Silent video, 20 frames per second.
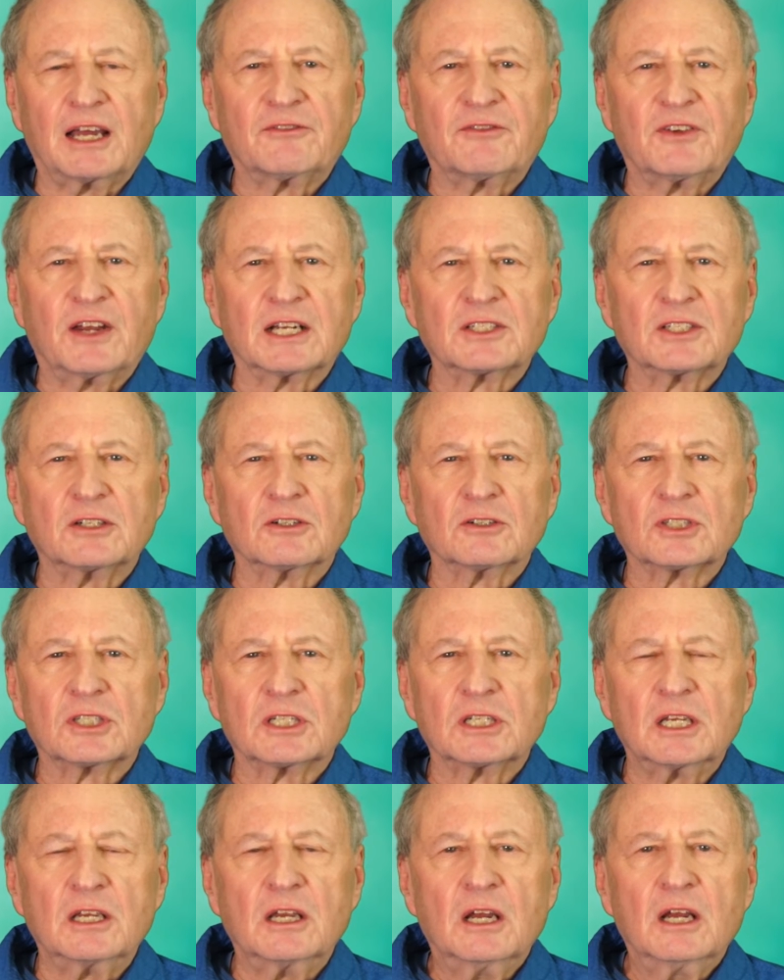effects, you'll
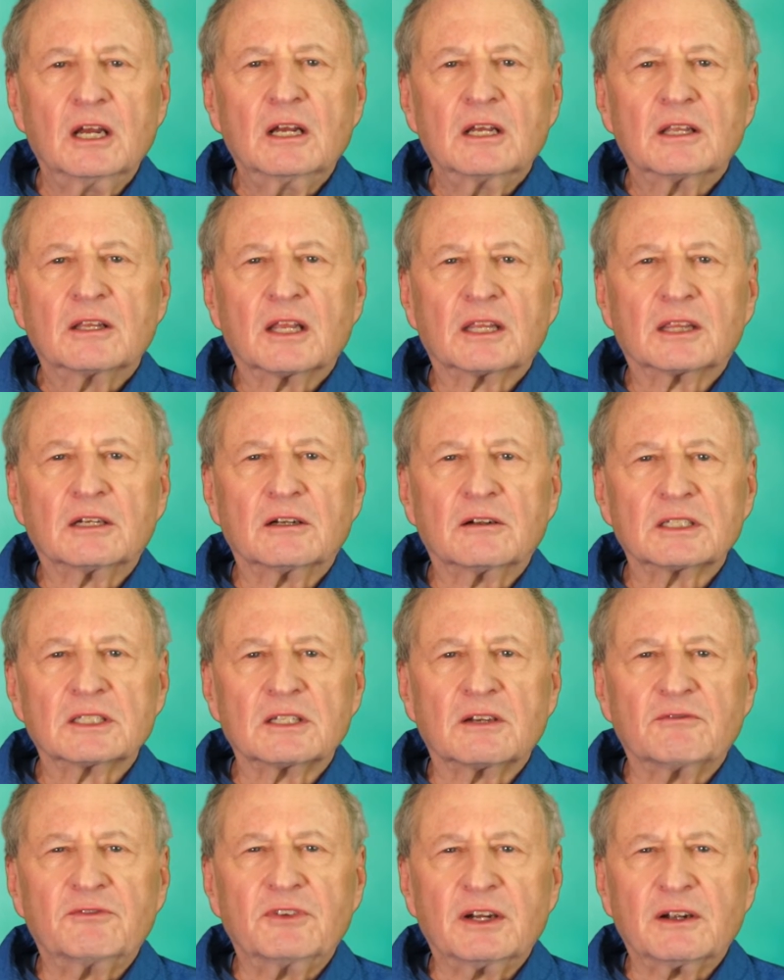see that there
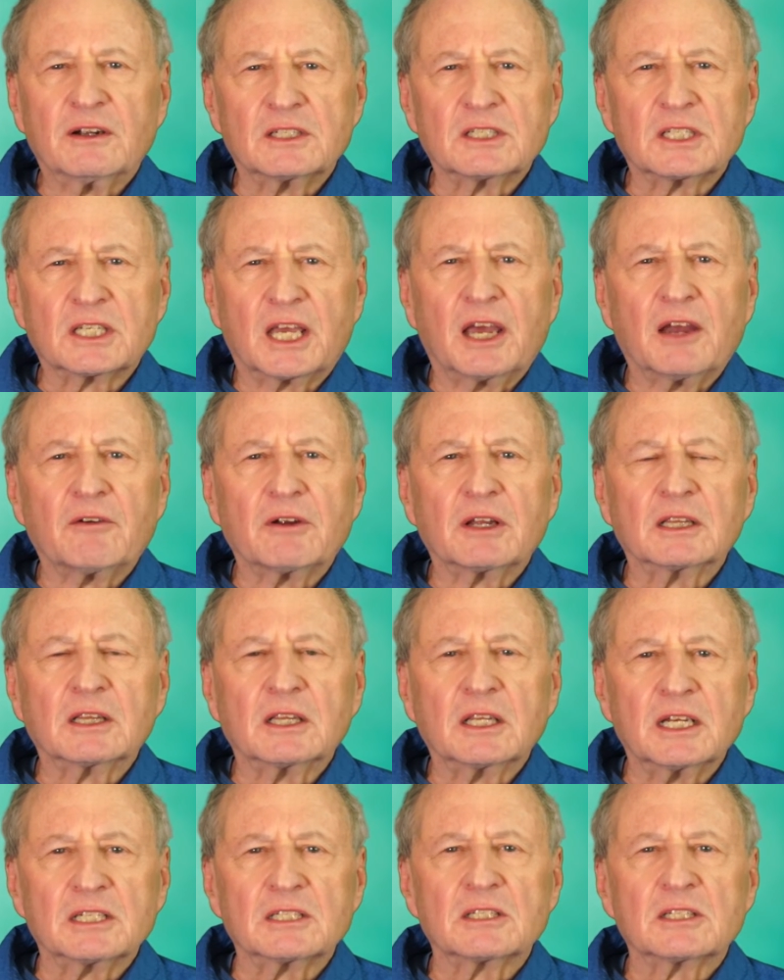is a very scary
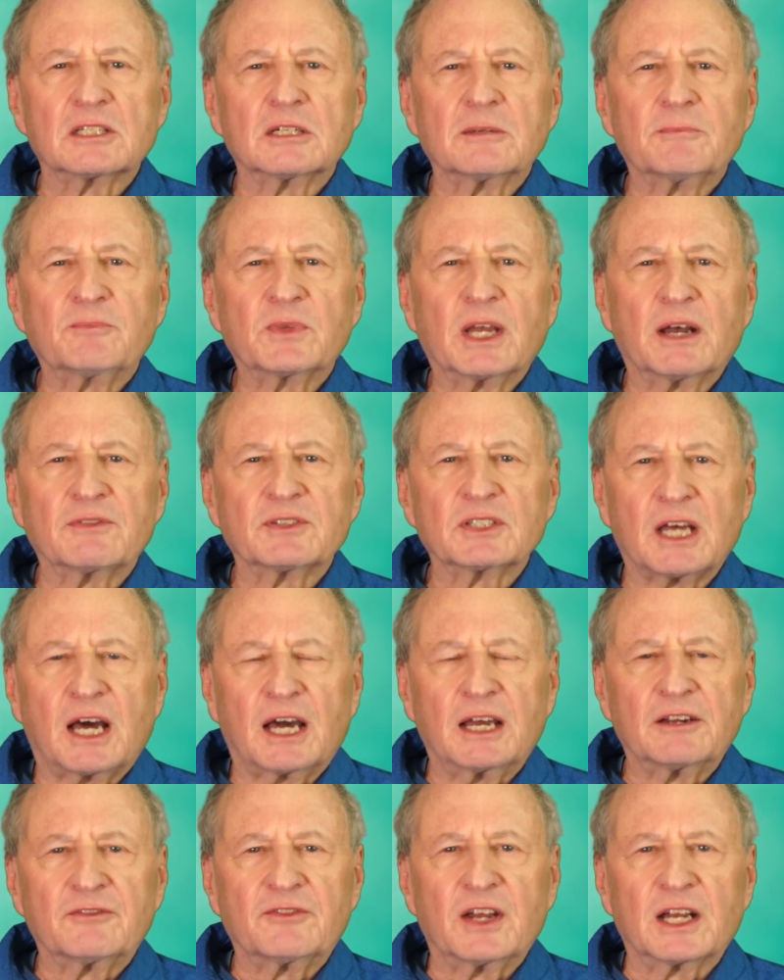list of
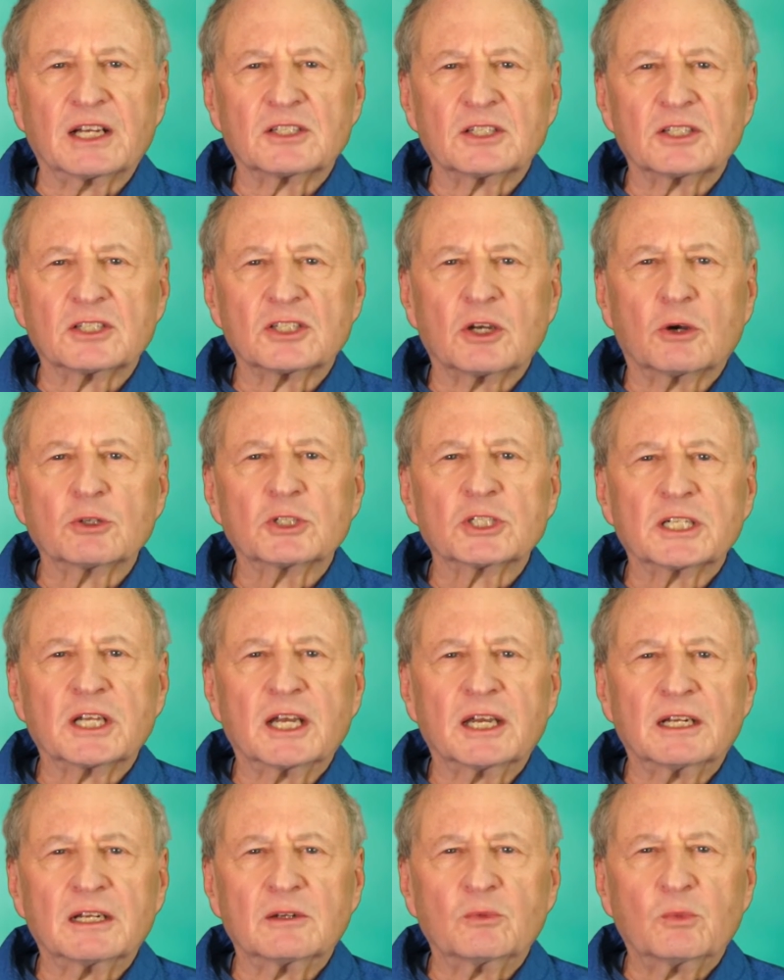side effects
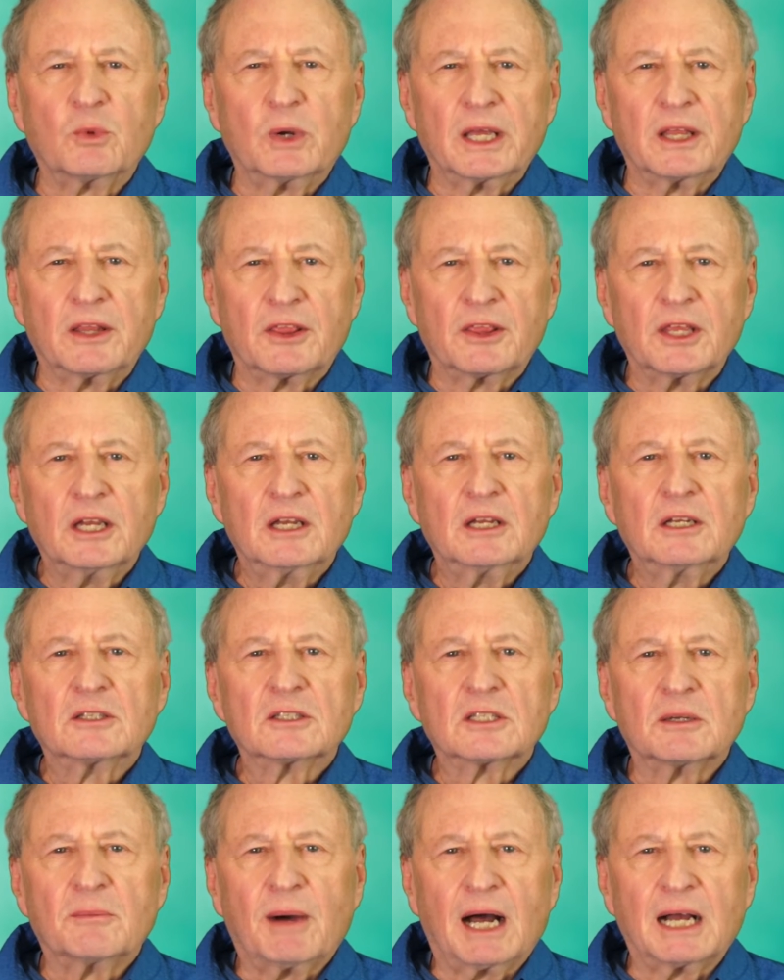associated with
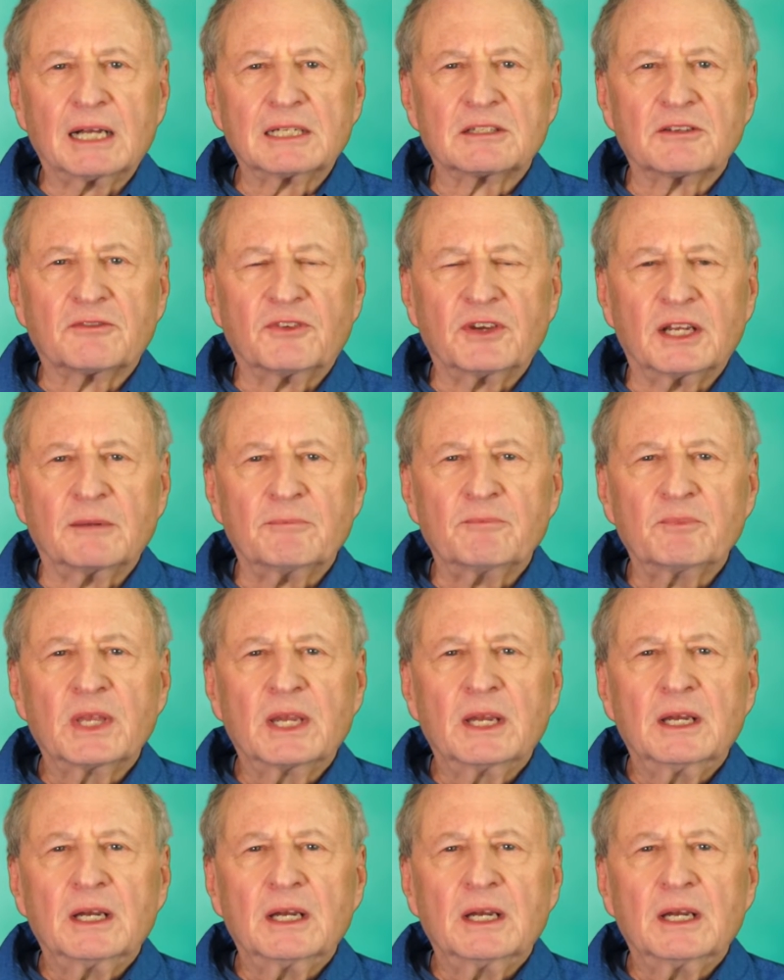tamoxifen.